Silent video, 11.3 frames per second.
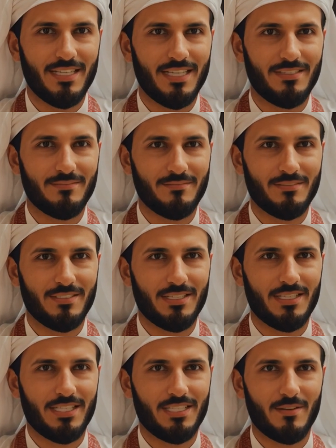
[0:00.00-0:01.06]
then,
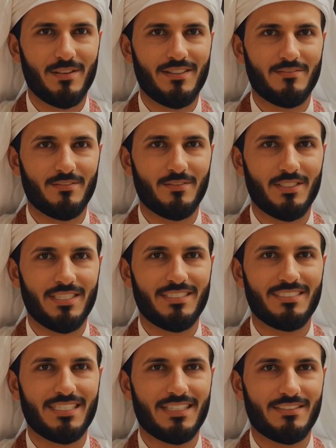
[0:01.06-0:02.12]
now we have this really
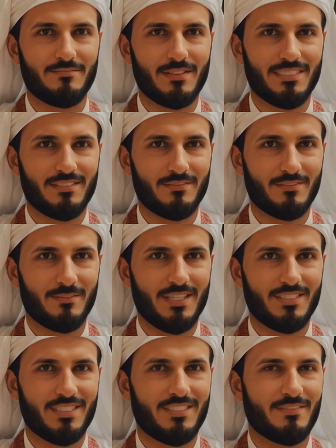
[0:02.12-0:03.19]
unsettling piece of
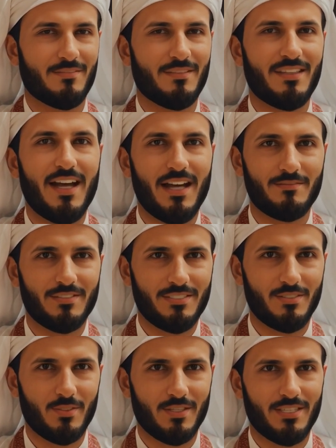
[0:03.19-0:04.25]
information. It's from an anonymous
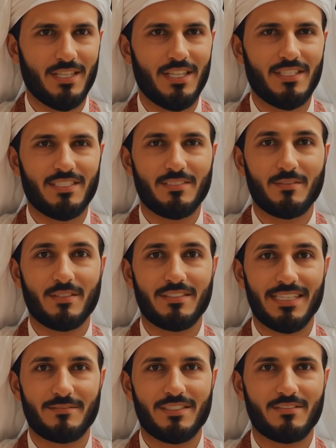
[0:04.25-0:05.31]
source, someone
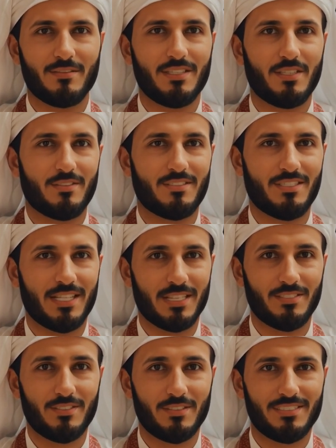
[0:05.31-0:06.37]
claiming to be close to
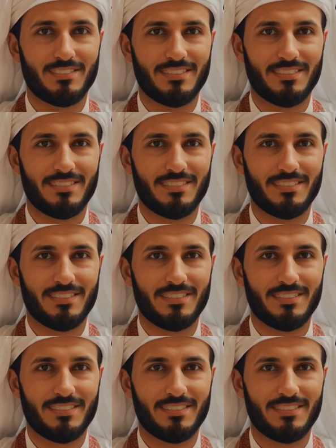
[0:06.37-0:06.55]
Dr. Khalid's